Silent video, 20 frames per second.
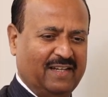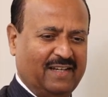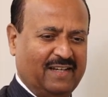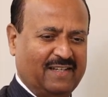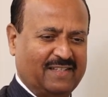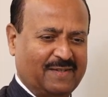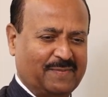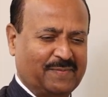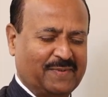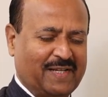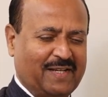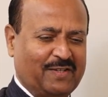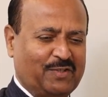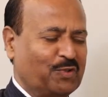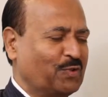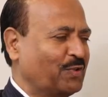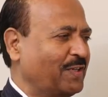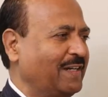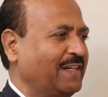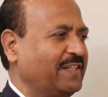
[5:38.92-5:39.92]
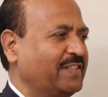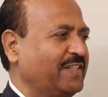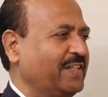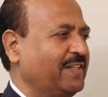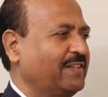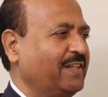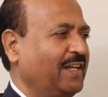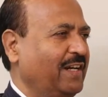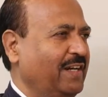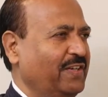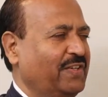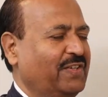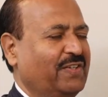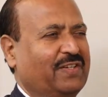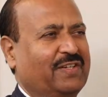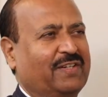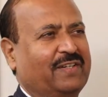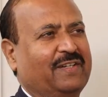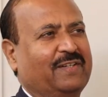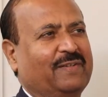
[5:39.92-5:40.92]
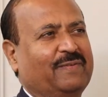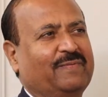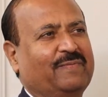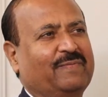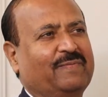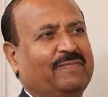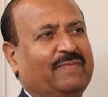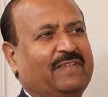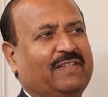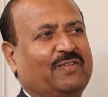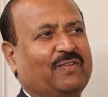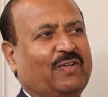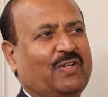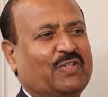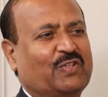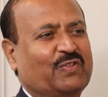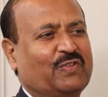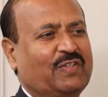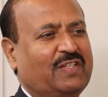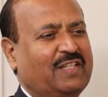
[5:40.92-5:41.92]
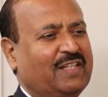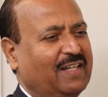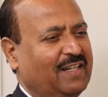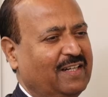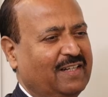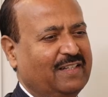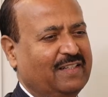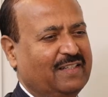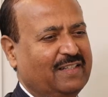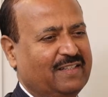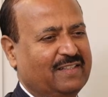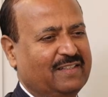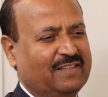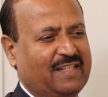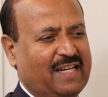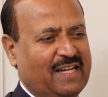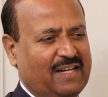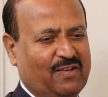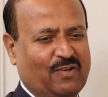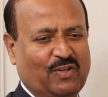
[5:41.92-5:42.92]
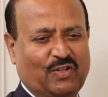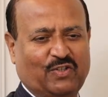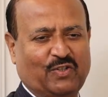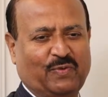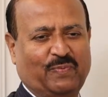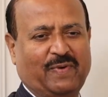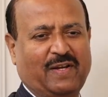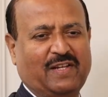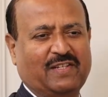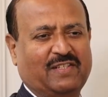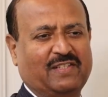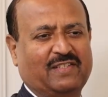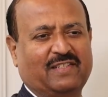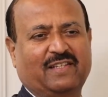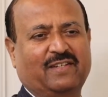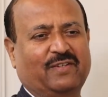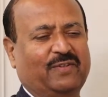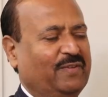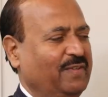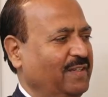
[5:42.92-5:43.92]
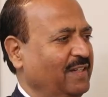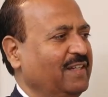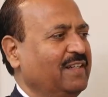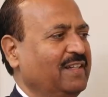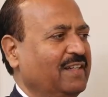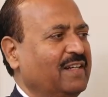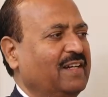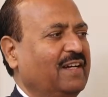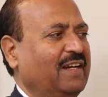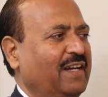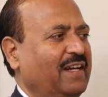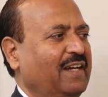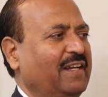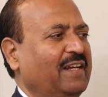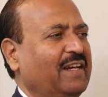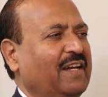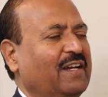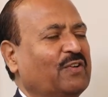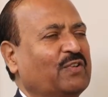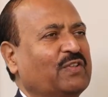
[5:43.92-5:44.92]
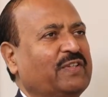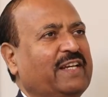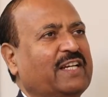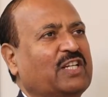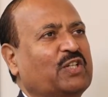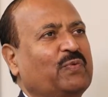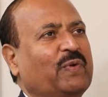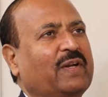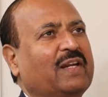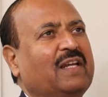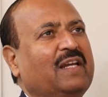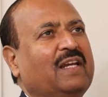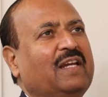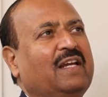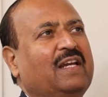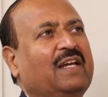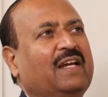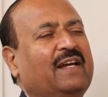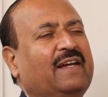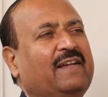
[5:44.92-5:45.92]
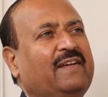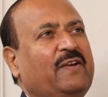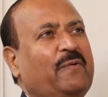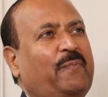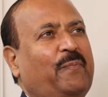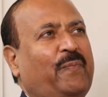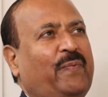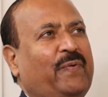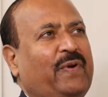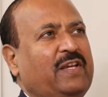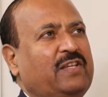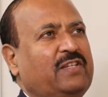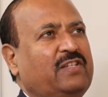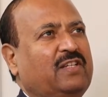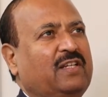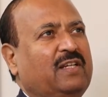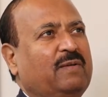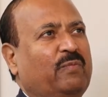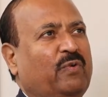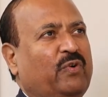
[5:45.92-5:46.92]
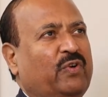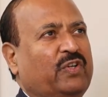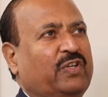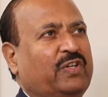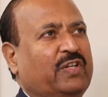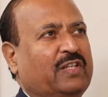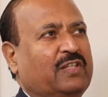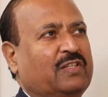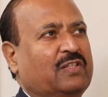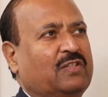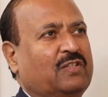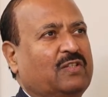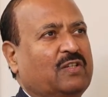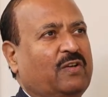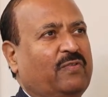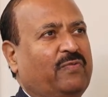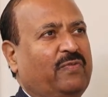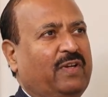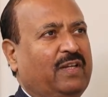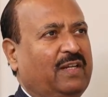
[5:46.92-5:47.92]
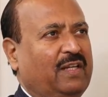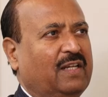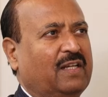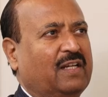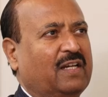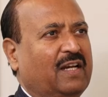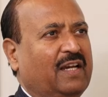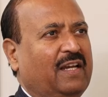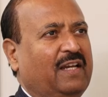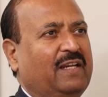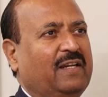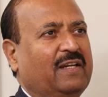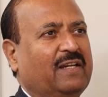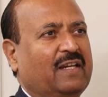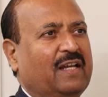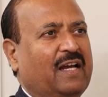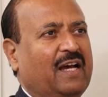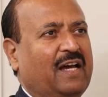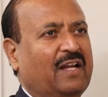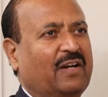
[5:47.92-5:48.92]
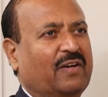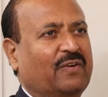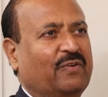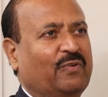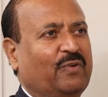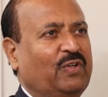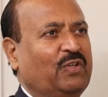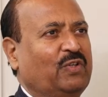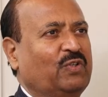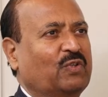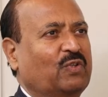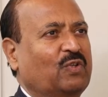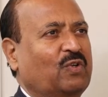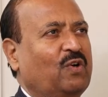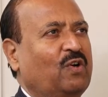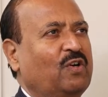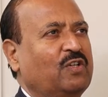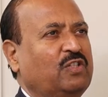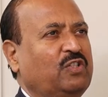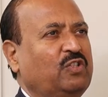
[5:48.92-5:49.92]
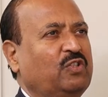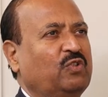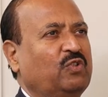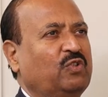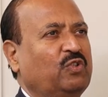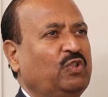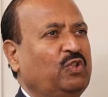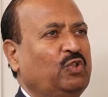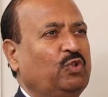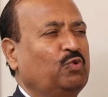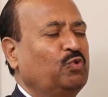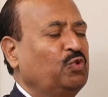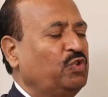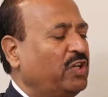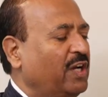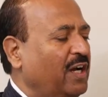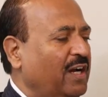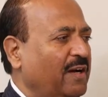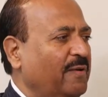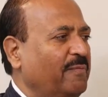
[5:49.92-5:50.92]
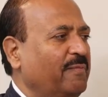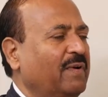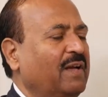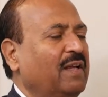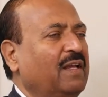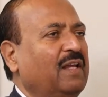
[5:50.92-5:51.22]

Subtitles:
and sometimes jokingly say relish it also till that also passes, and no, I go to the next one. Repressed emotions of any kind are going to cause you huge harm.